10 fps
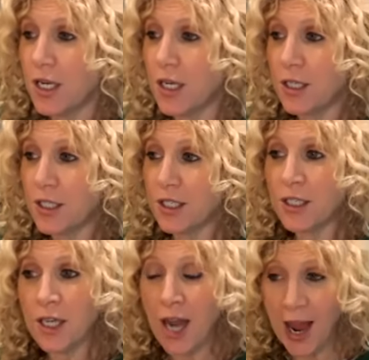It
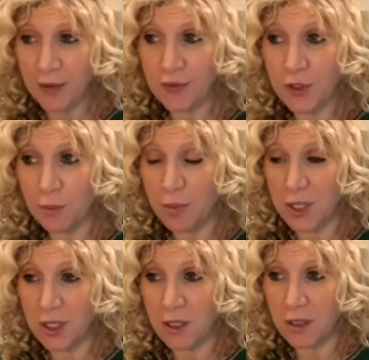didn't have to
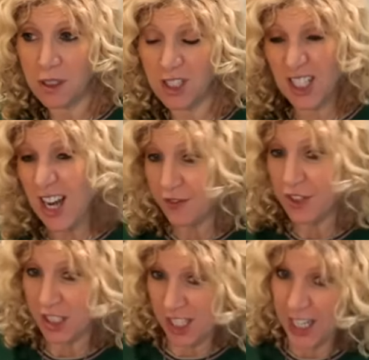be, it didn't have
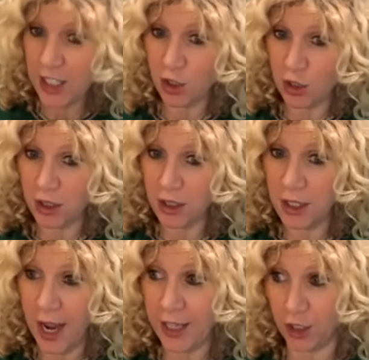to taste
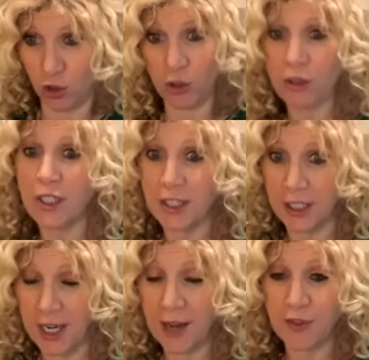good. Mm-hmm. And it certainly
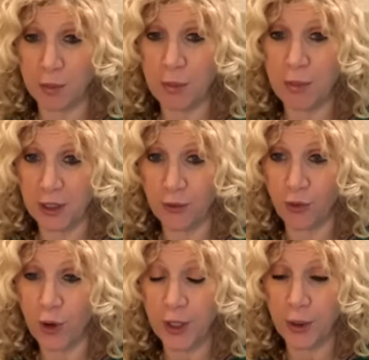didn't have to be better
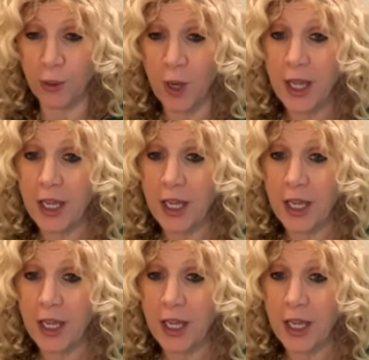for you.